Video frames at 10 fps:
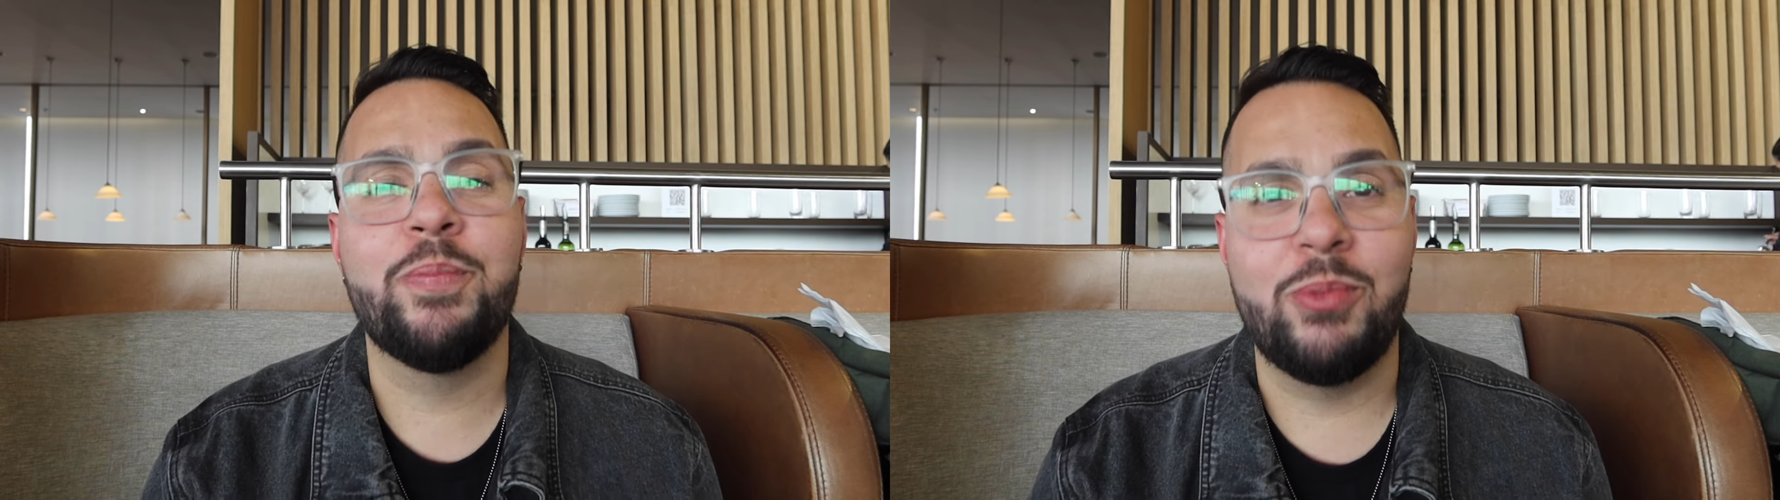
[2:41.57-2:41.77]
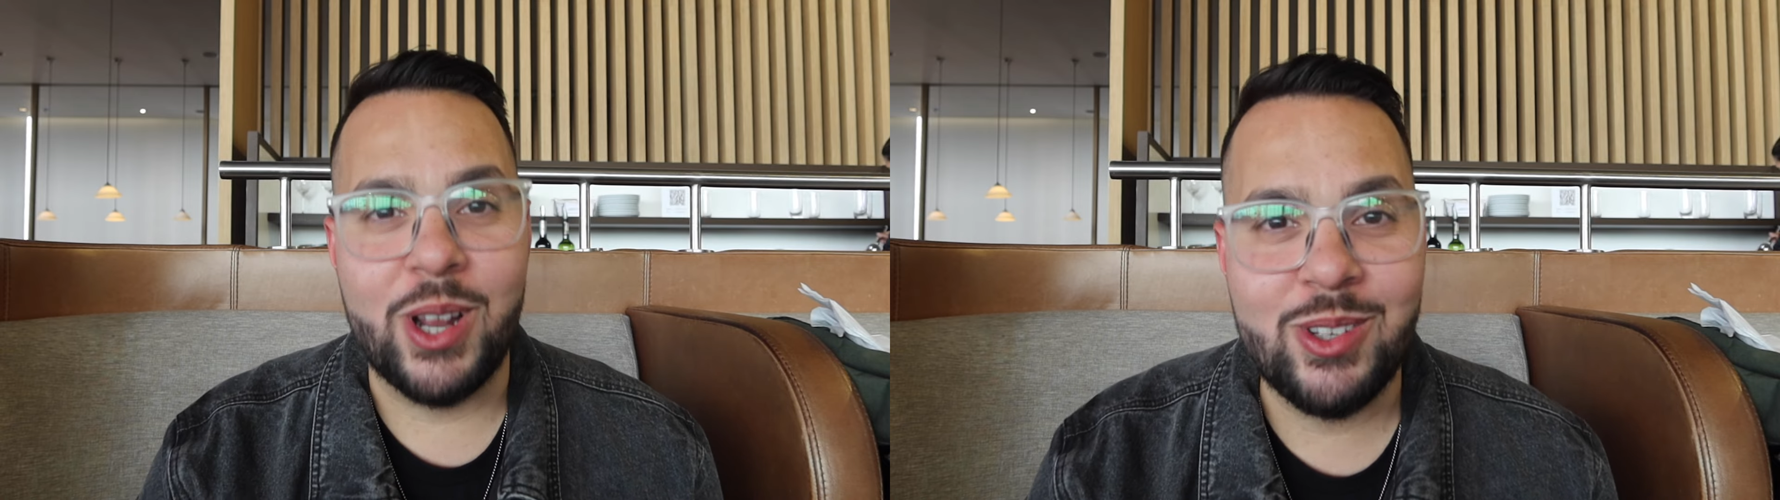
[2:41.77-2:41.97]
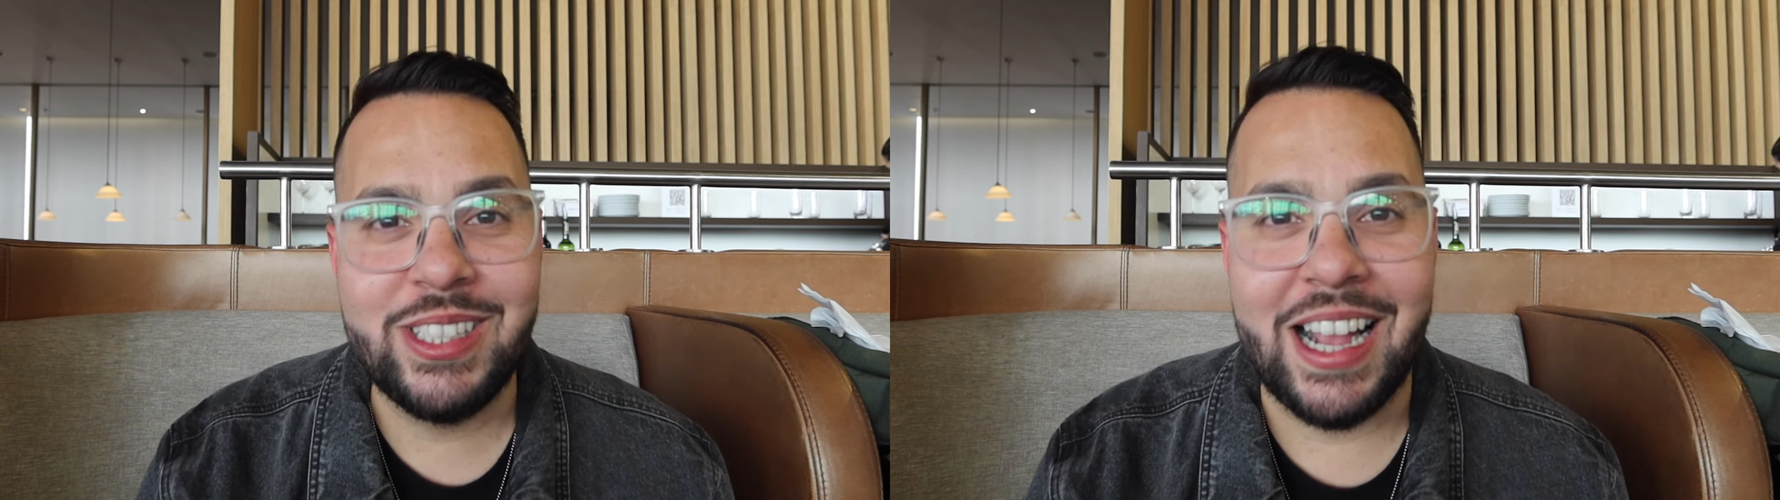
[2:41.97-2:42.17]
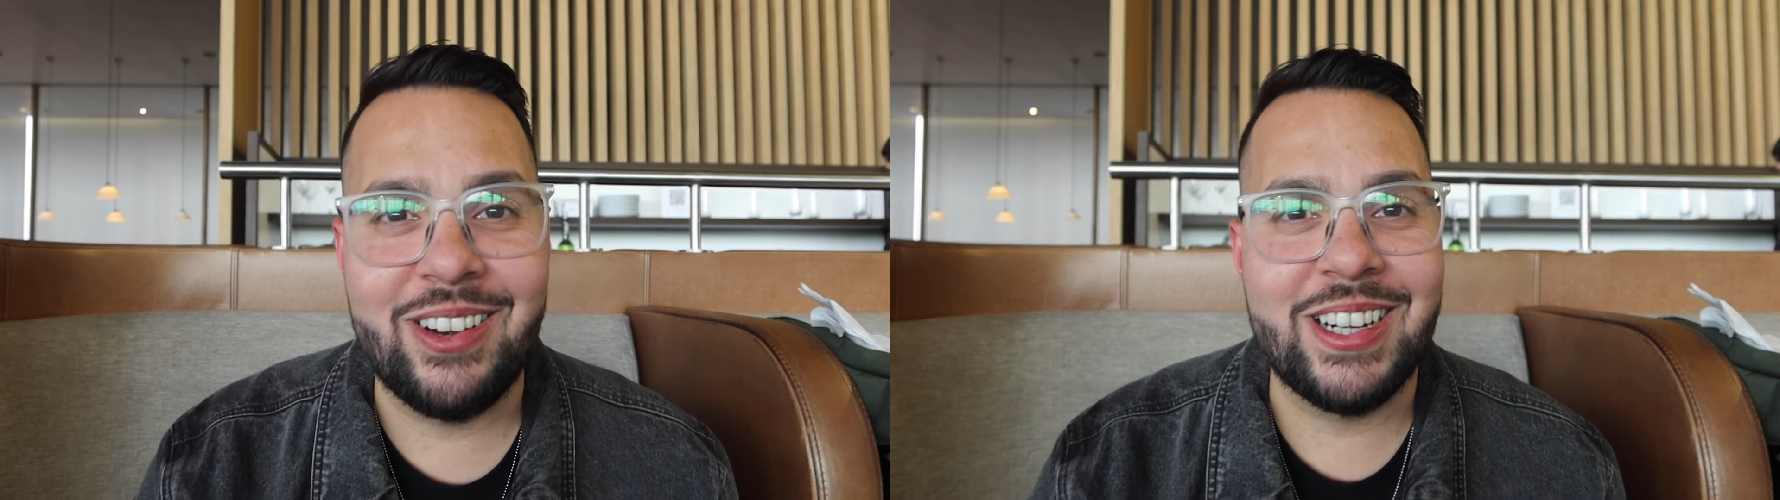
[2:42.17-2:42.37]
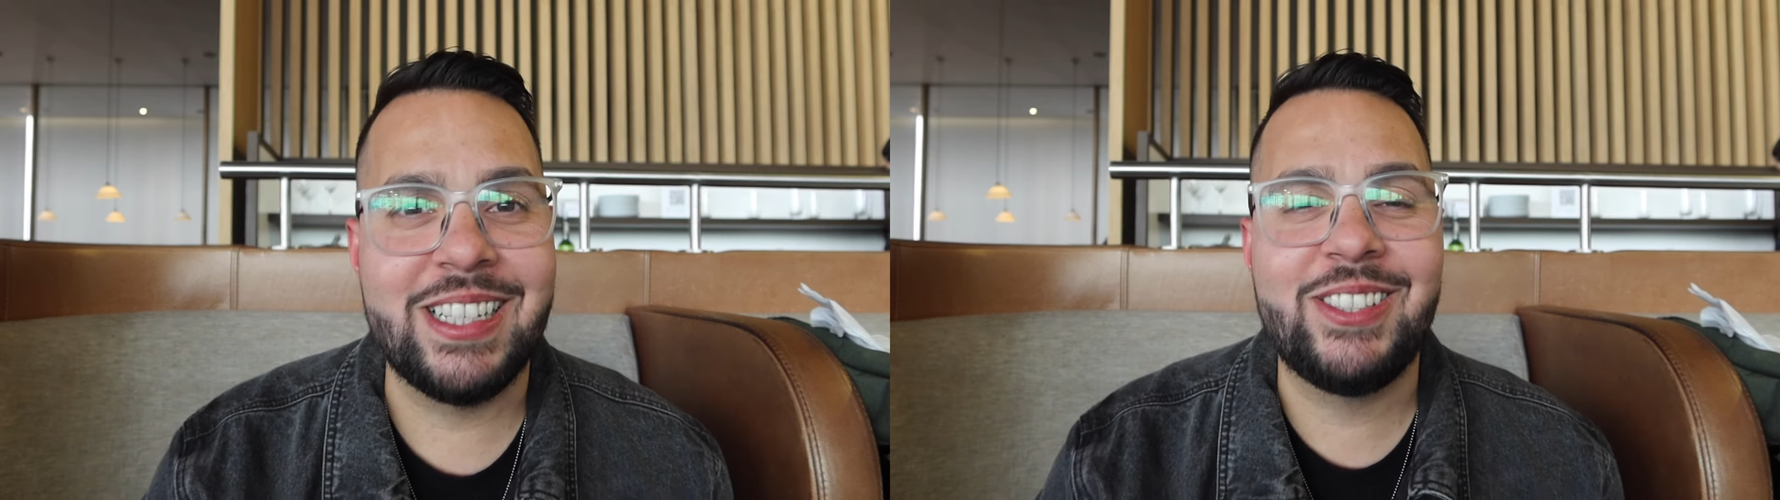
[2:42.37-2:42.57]
Buenos
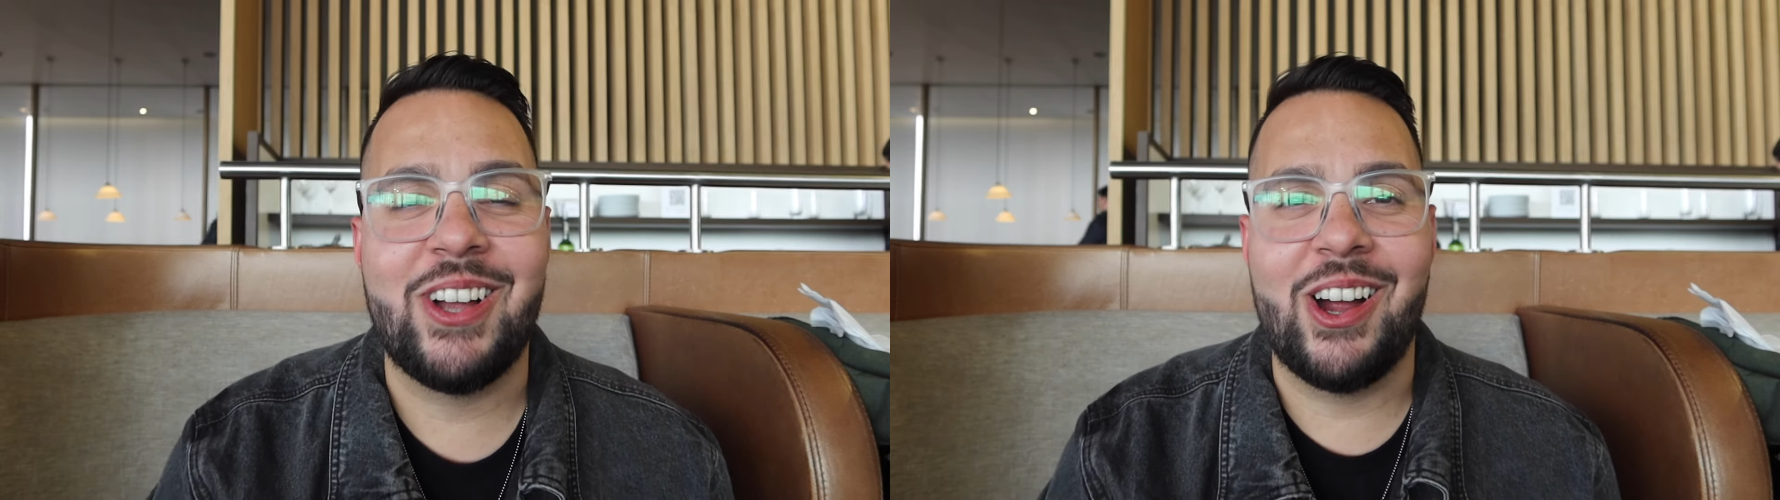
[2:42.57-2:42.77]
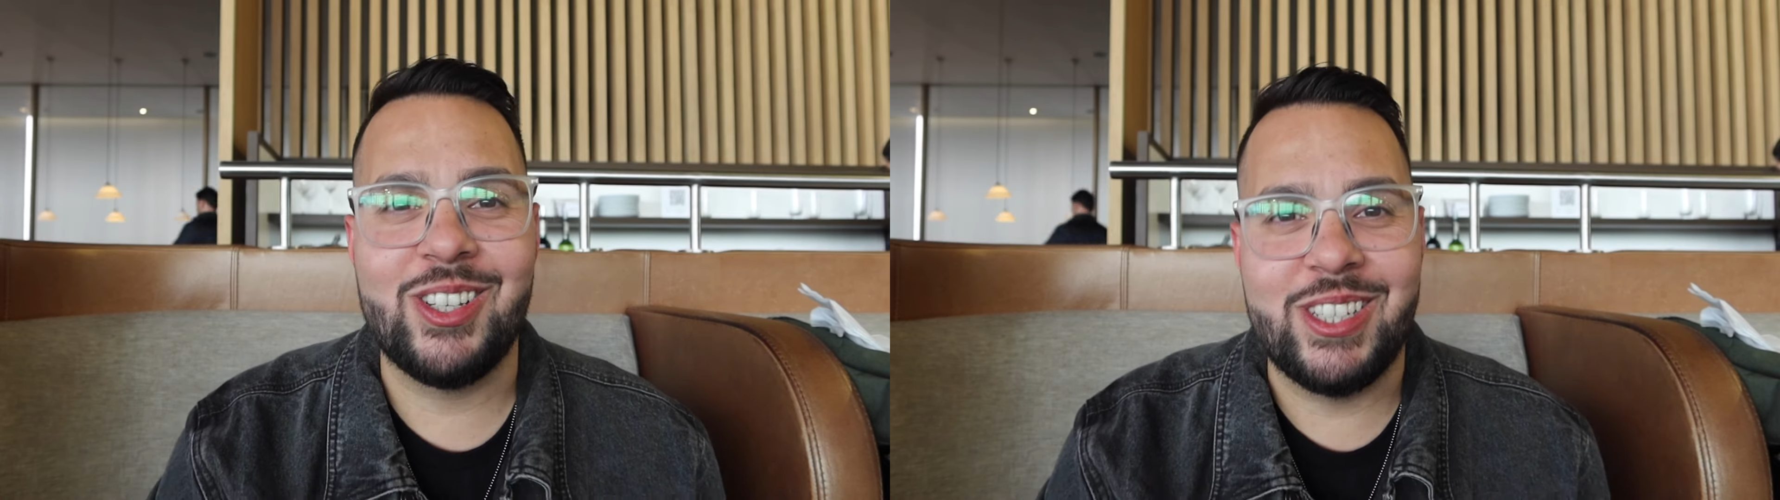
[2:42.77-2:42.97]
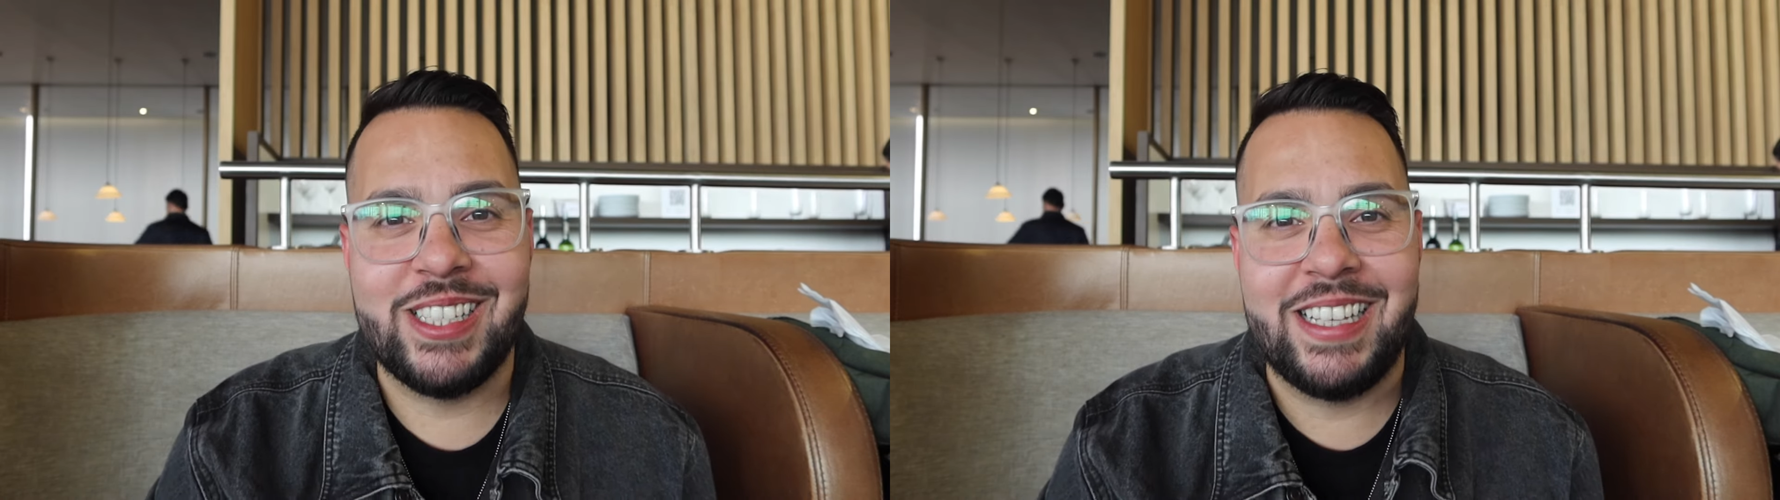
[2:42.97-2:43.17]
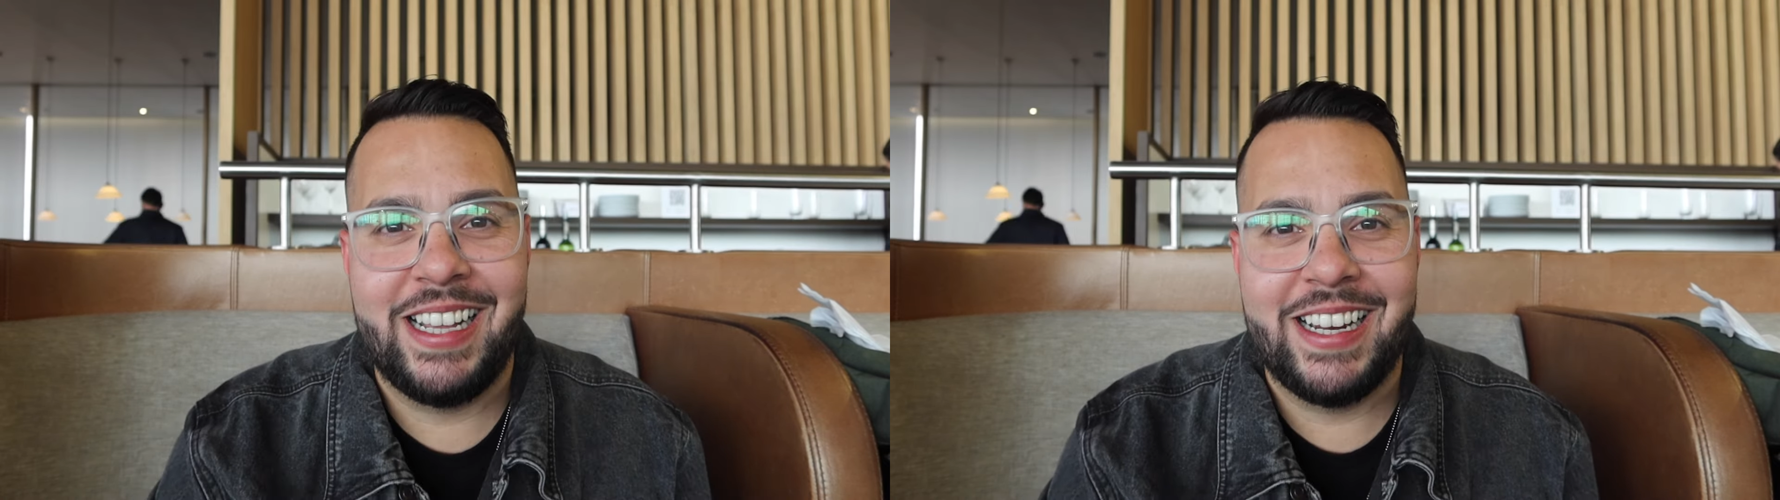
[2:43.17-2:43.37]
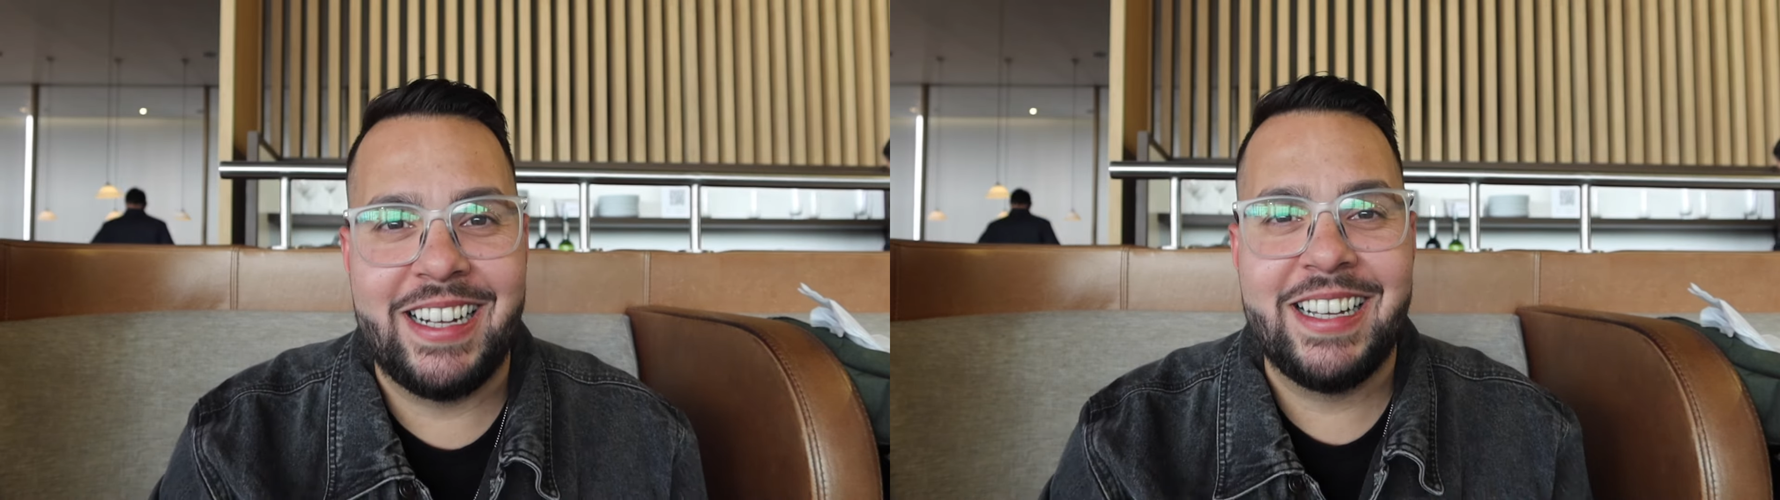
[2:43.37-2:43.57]
Aires,
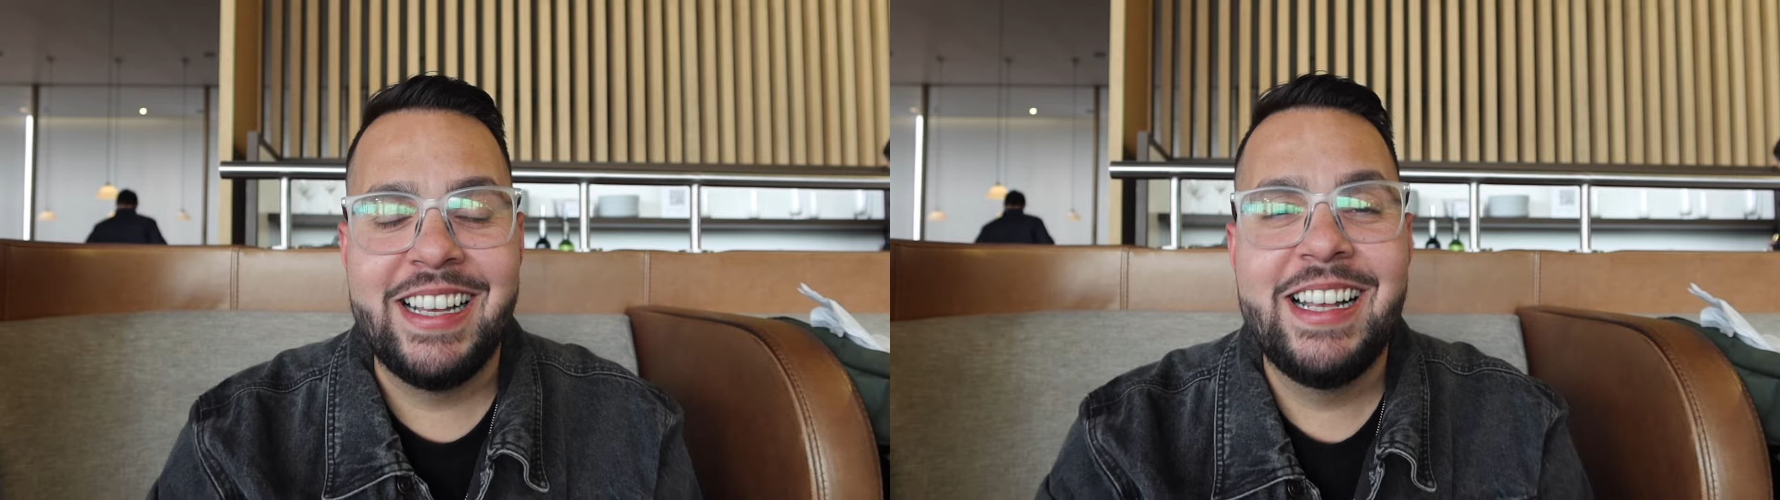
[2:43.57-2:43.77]
Argentina.